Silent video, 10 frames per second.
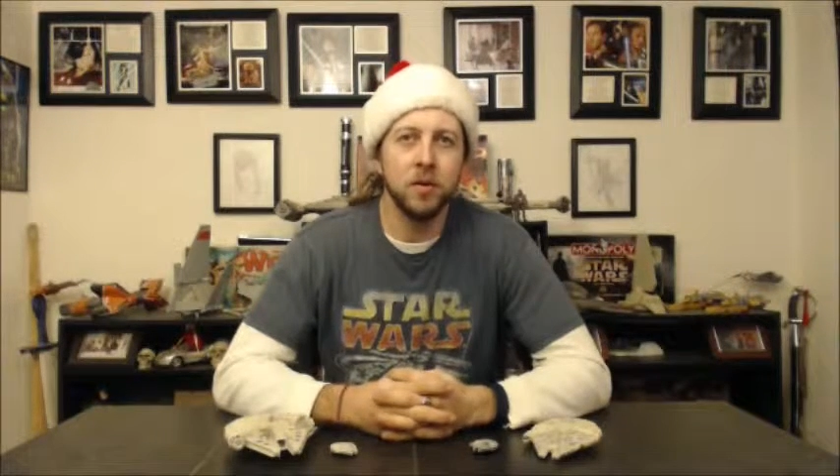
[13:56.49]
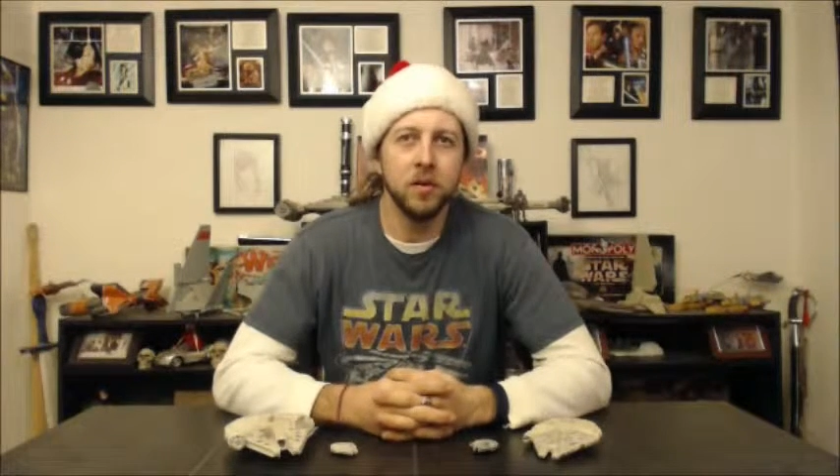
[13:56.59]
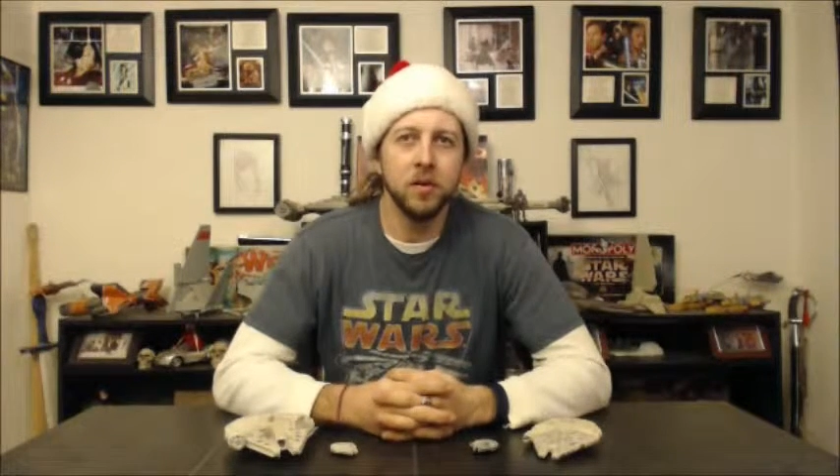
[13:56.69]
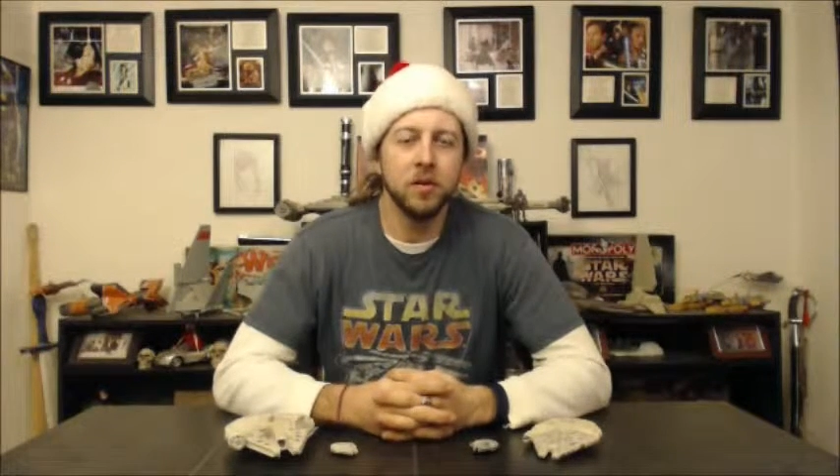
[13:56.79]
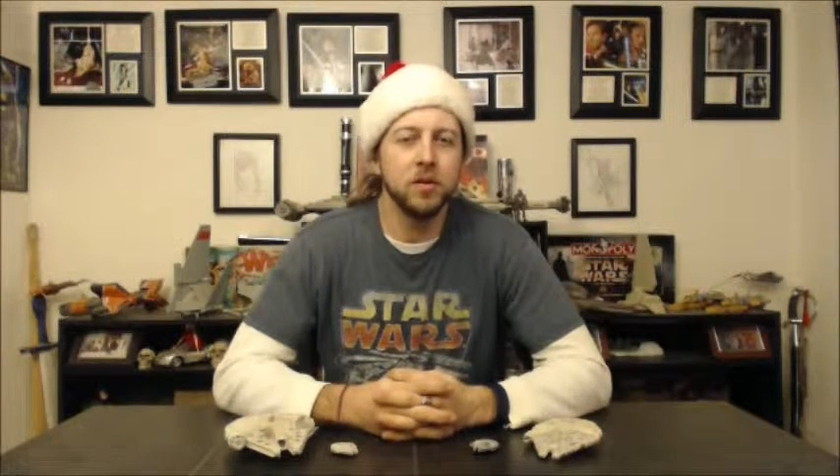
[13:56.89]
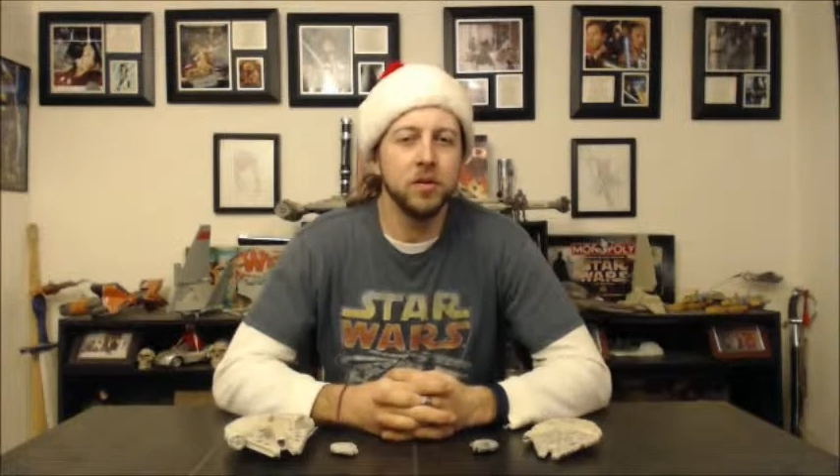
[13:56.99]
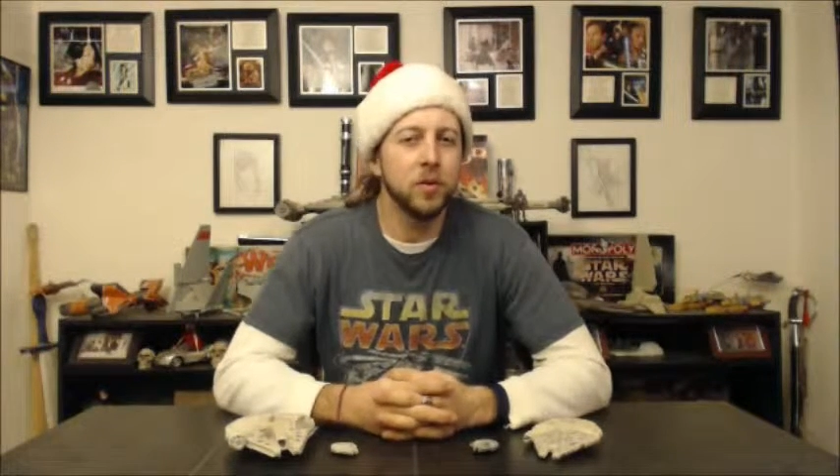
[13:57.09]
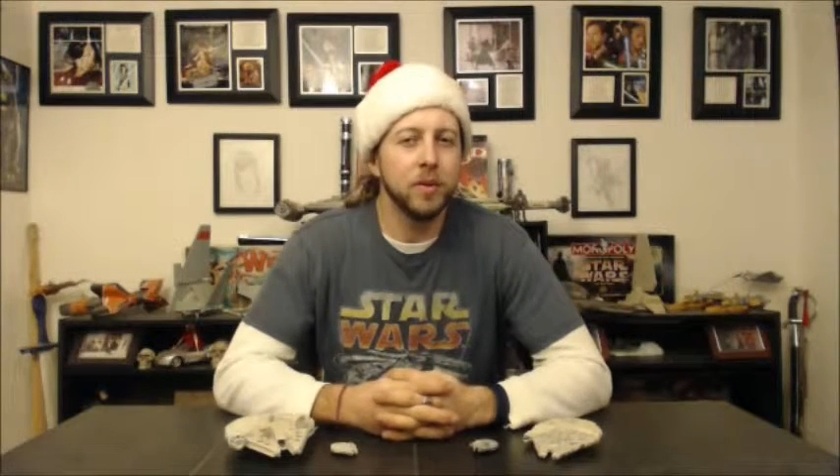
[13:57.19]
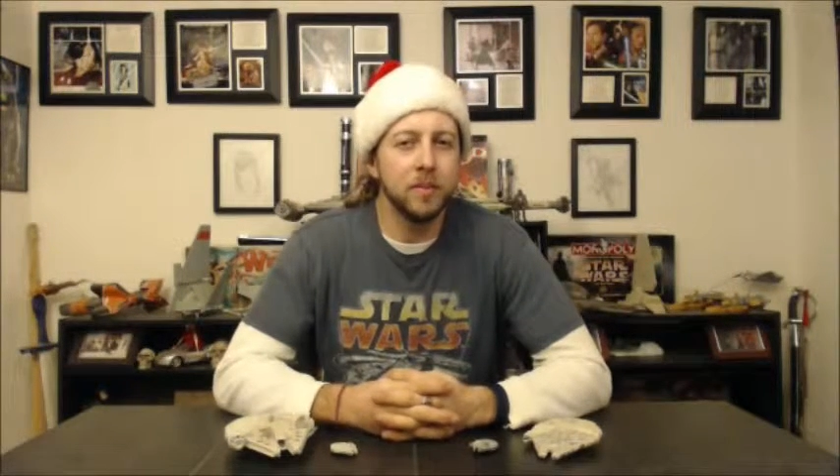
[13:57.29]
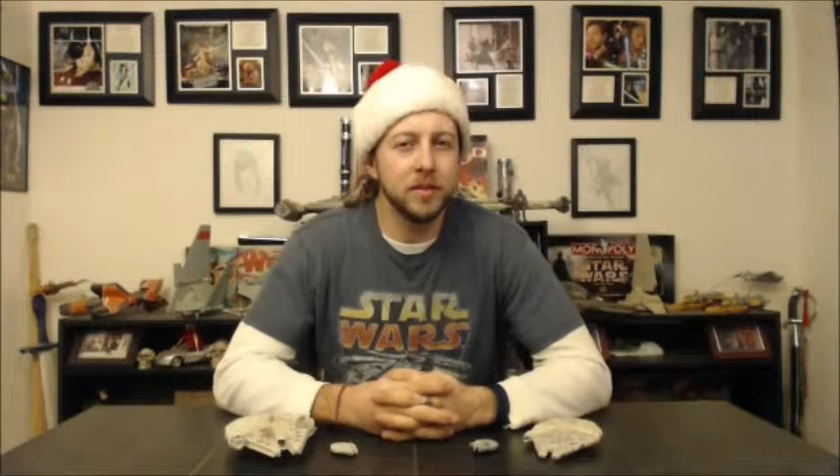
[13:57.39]
when
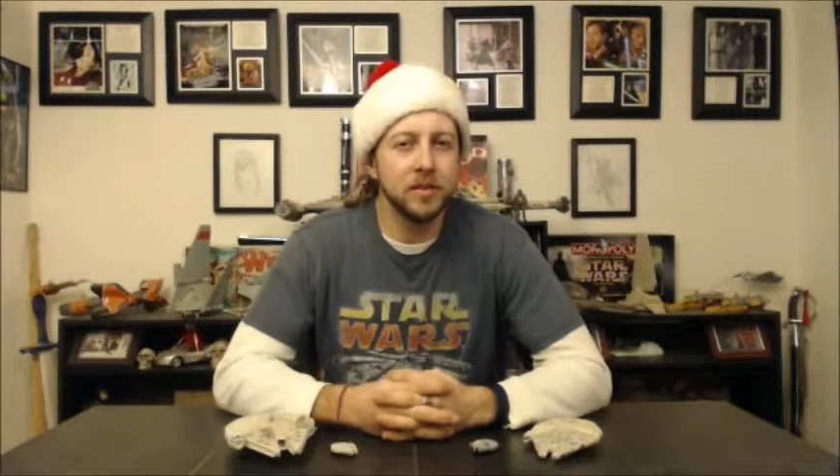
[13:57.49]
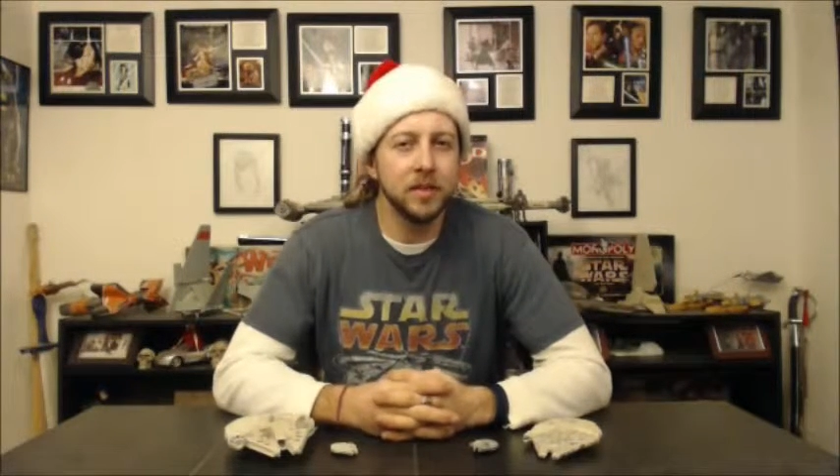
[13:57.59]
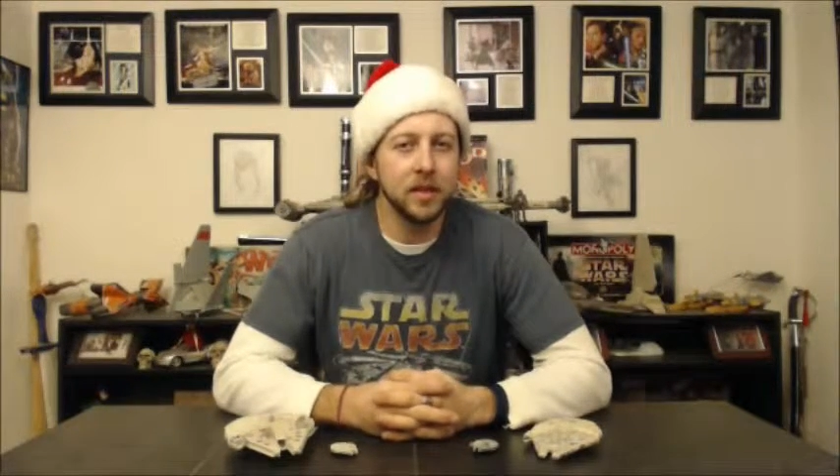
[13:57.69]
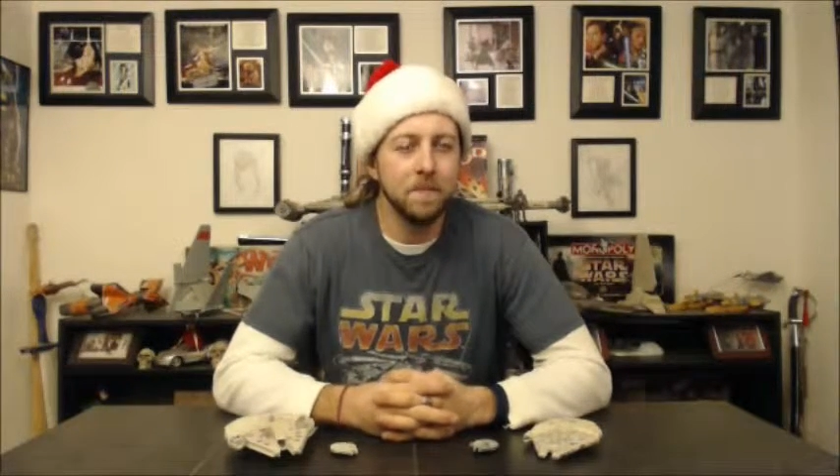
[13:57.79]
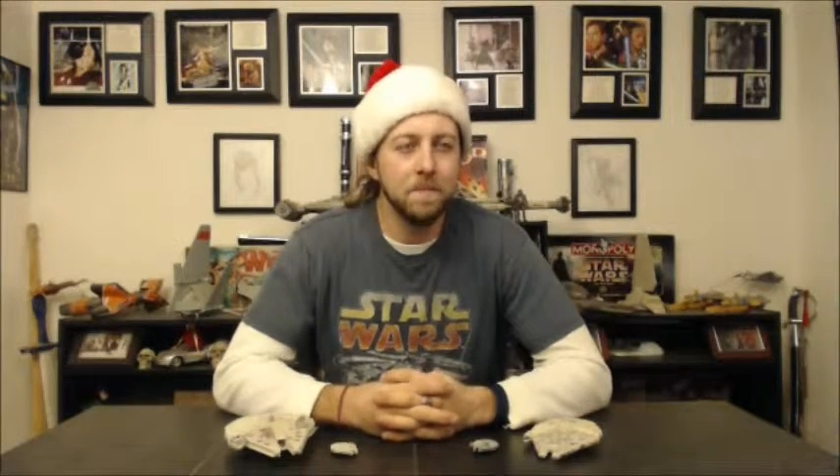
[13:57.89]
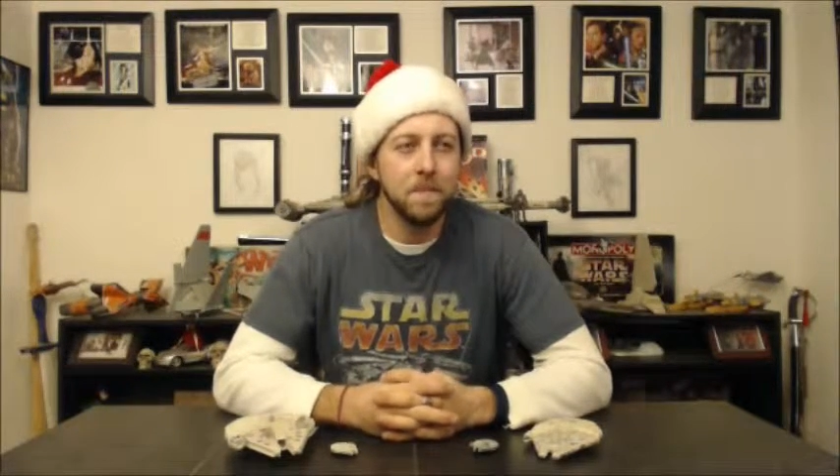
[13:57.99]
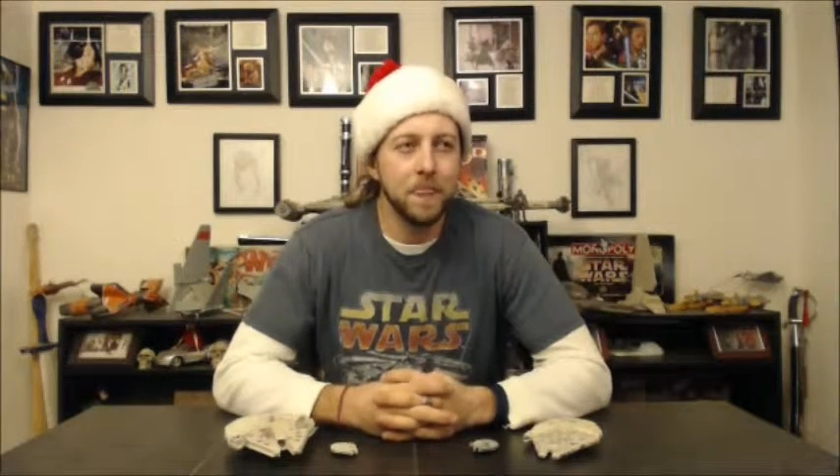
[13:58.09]
Luke went missing.